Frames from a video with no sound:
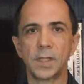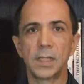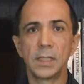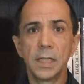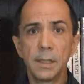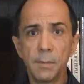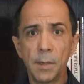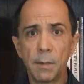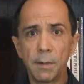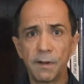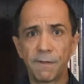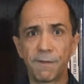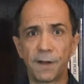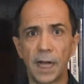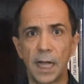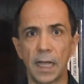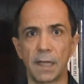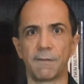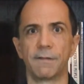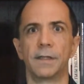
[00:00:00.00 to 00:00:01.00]
Tip number
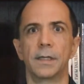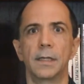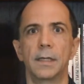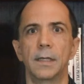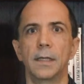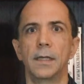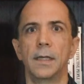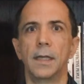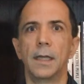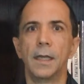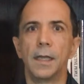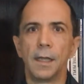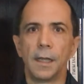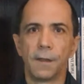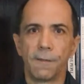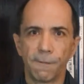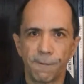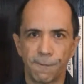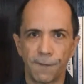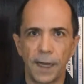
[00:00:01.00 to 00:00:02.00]
5.
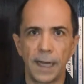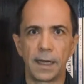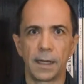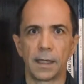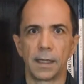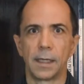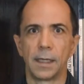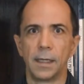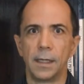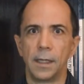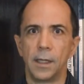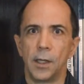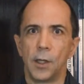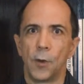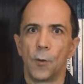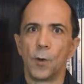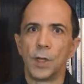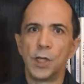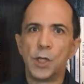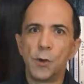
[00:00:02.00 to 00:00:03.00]
Finally,
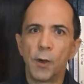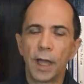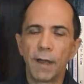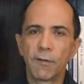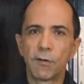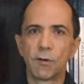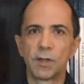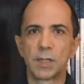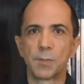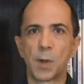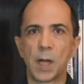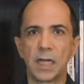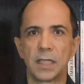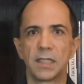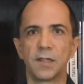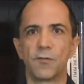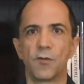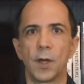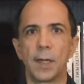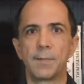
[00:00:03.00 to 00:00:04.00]
when you have a
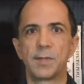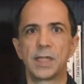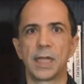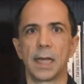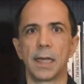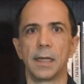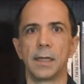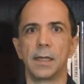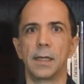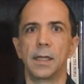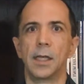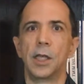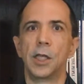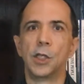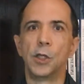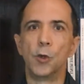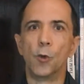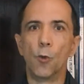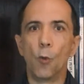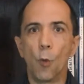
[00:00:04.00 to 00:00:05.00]
responsive website,
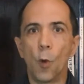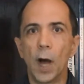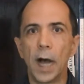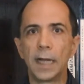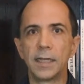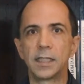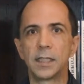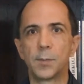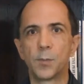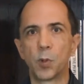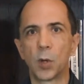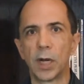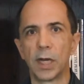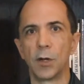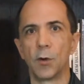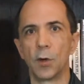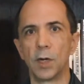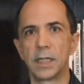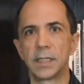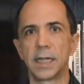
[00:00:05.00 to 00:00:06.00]
you want to
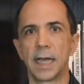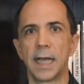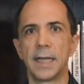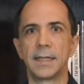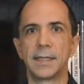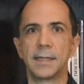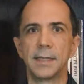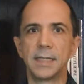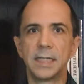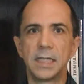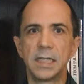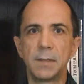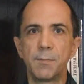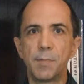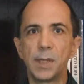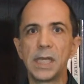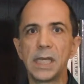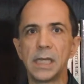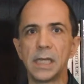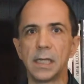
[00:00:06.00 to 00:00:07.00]
prioritize the
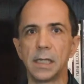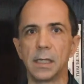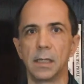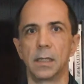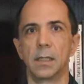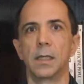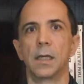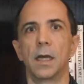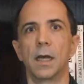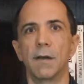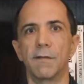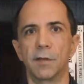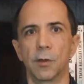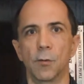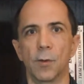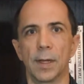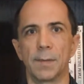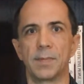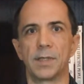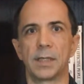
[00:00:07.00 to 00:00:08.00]
speed of your
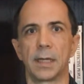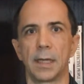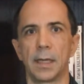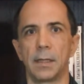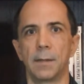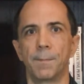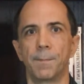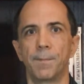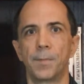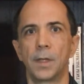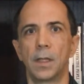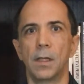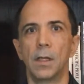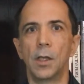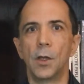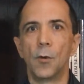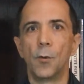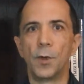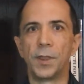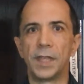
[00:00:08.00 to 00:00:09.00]
website.
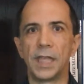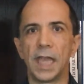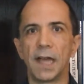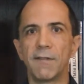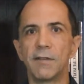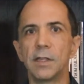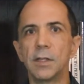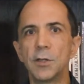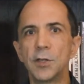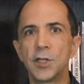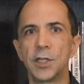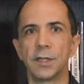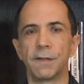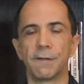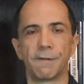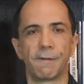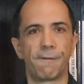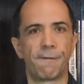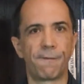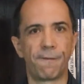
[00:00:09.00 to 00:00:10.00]
With the evolution
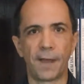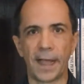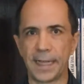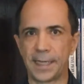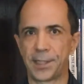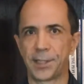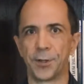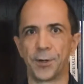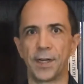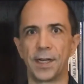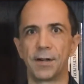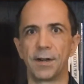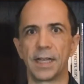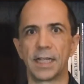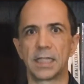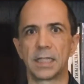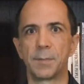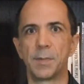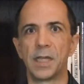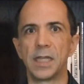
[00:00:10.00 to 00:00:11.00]
of faster
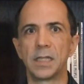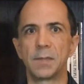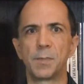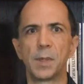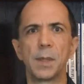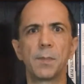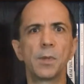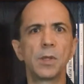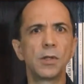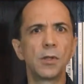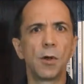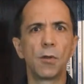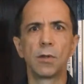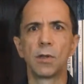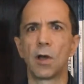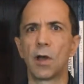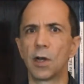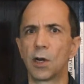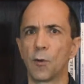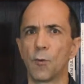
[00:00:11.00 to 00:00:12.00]
internet speeds, people no
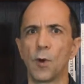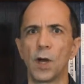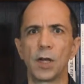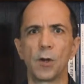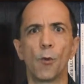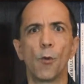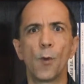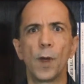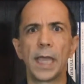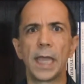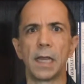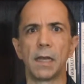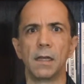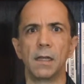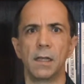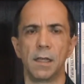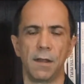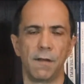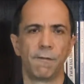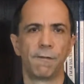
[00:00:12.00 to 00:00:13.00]
longer want to wait
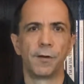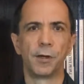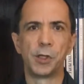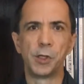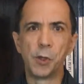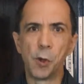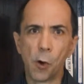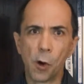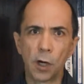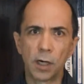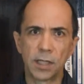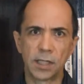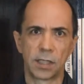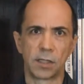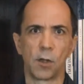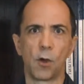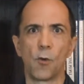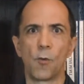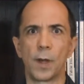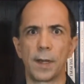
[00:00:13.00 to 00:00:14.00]
for your
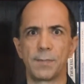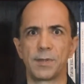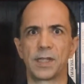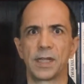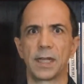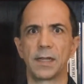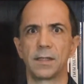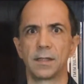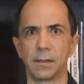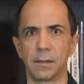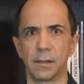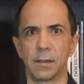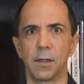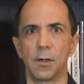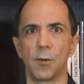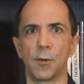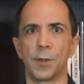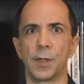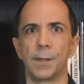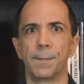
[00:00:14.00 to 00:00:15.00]
slow website to
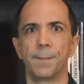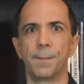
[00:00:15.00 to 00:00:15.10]
load.